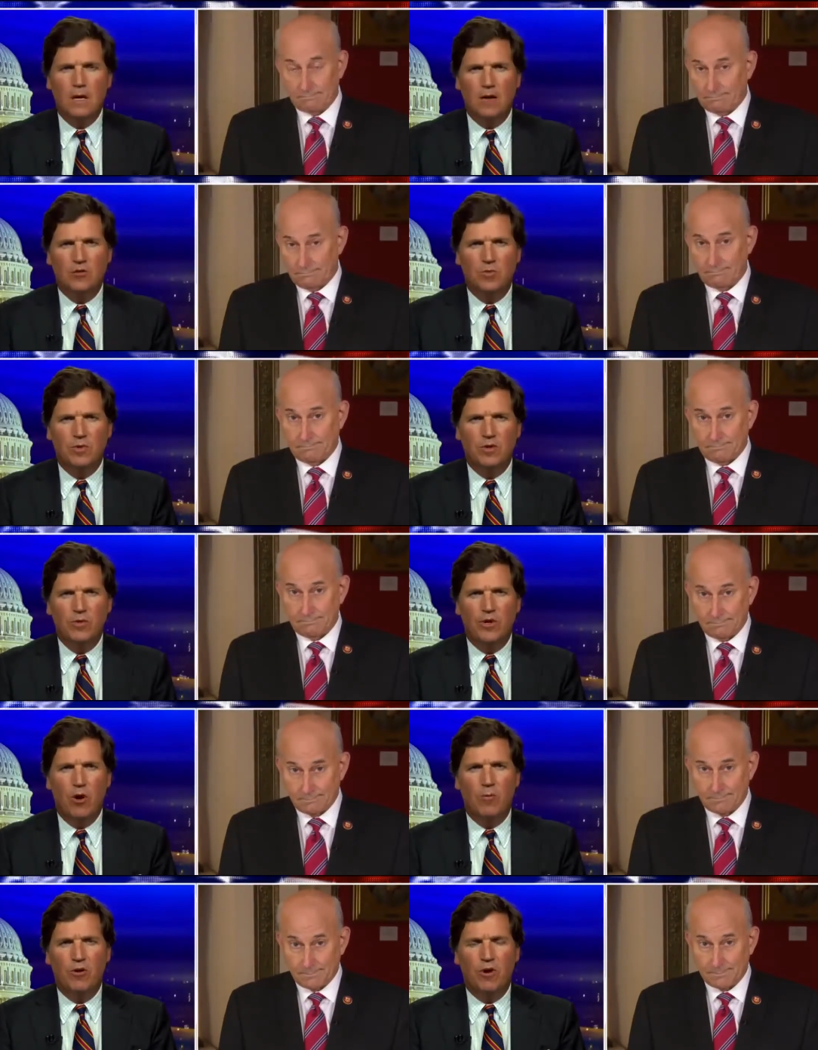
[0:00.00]
Speaker 1: Congressman Louis
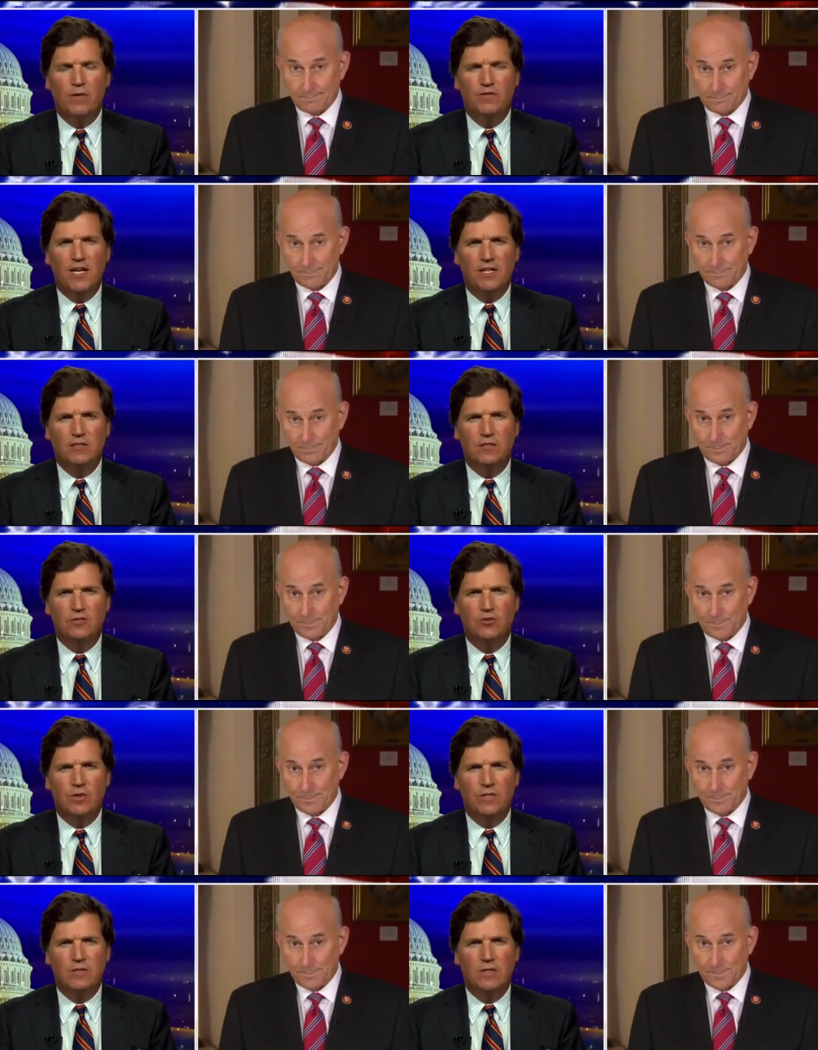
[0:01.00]
Gohmert of Texas
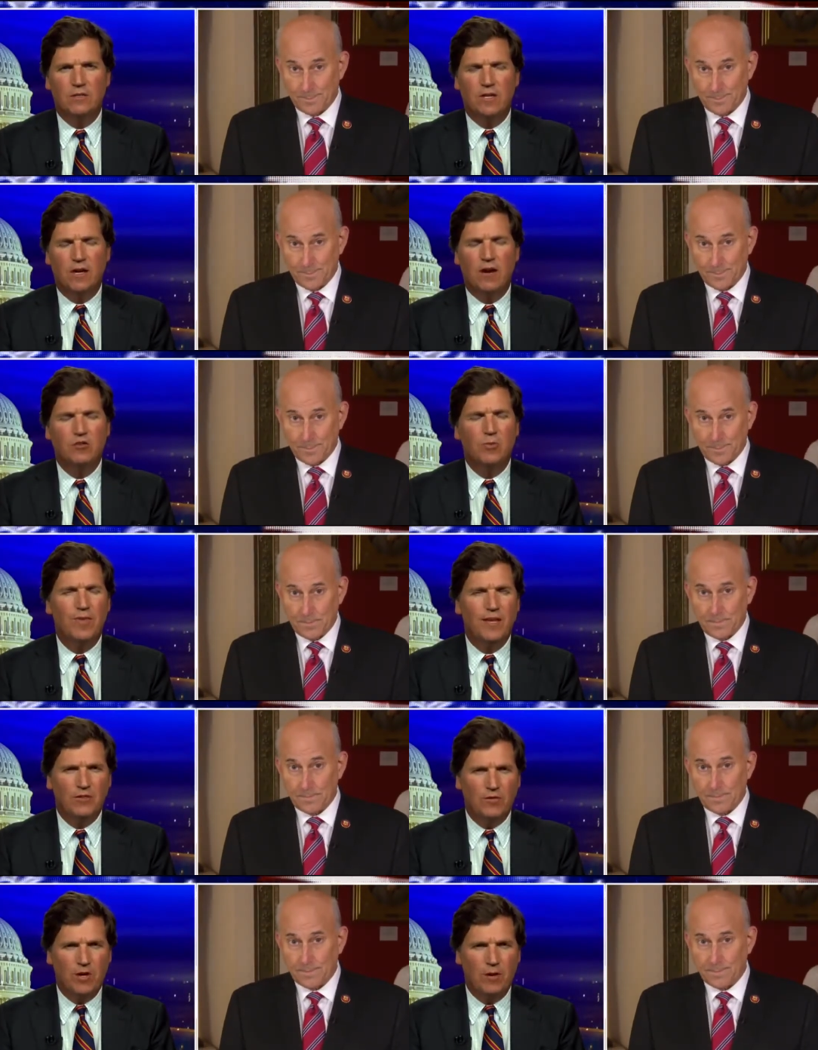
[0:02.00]
joins us tonight. Congressman,
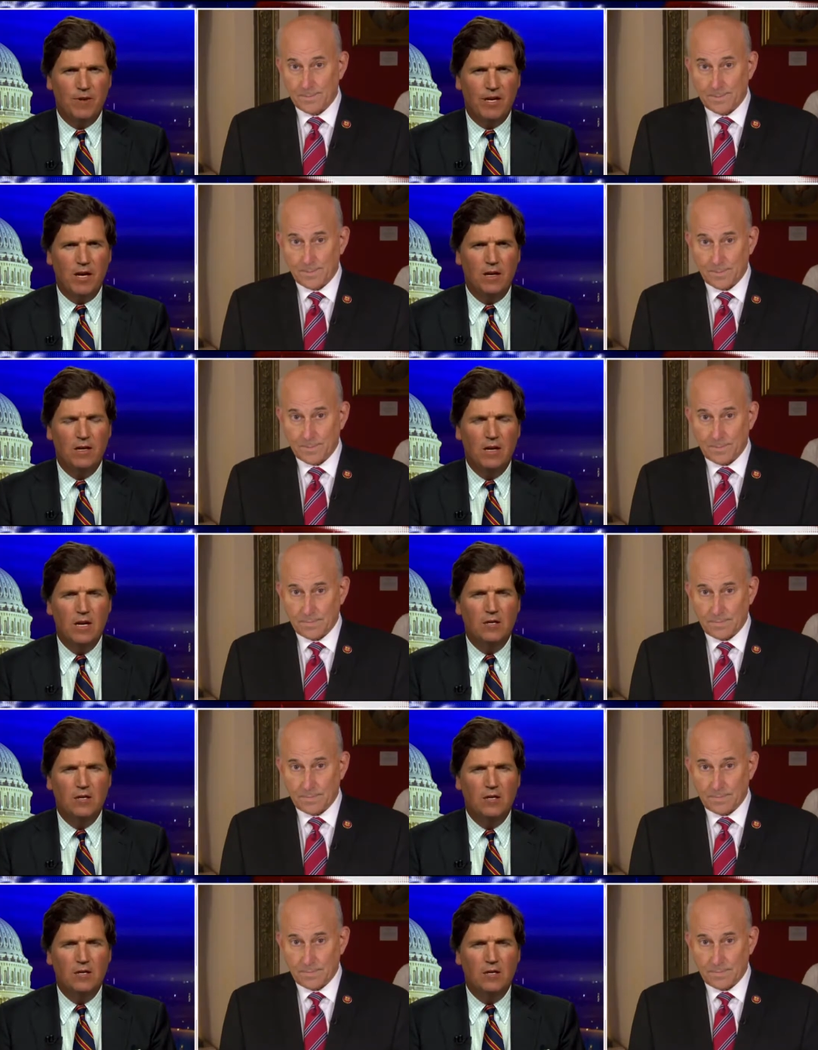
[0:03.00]
thanks for coming on.